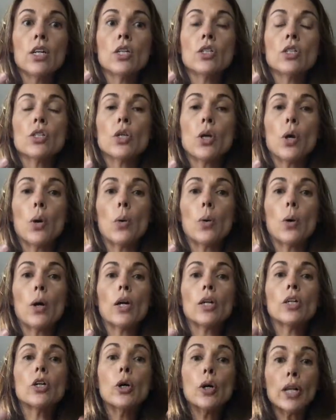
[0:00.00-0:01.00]
So
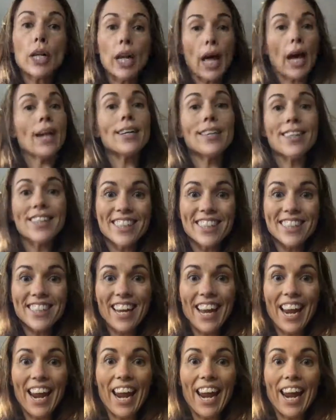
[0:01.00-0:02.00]
good luck,
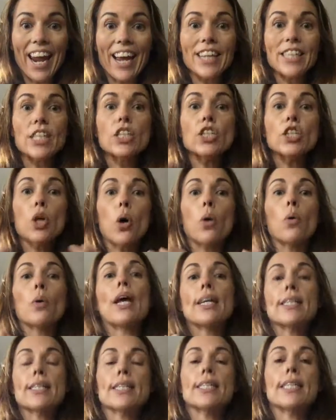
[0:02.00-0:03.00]
and don't
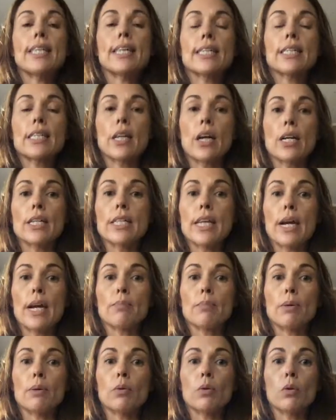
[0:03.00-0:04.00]
hesitate to contact
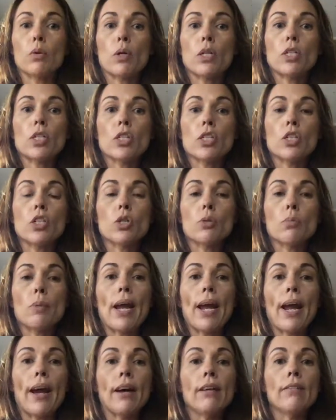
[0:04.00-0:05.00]
me with questions you may
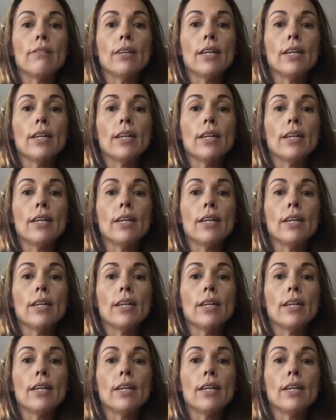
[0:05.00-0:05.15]
have.